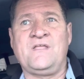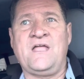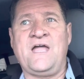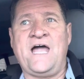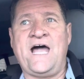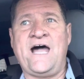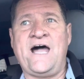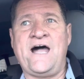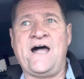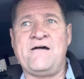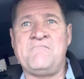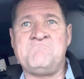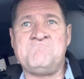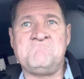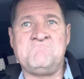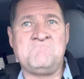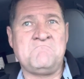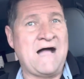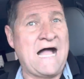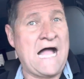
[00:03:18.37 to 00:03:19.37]
I
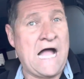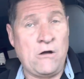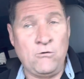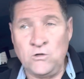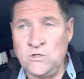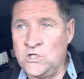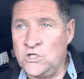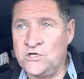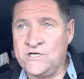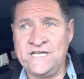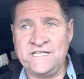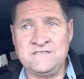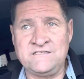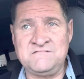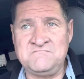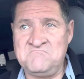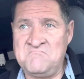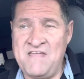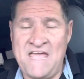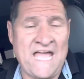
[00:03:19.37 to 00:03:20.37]
will look at
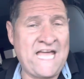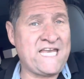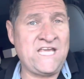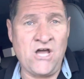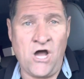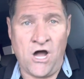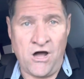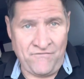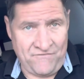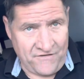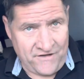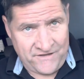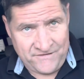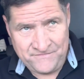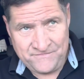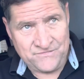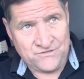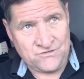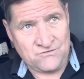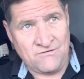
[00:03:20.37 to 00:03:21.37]
any offer,
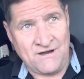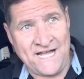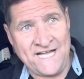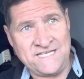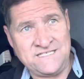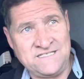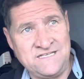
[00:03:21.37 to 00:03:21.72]
right?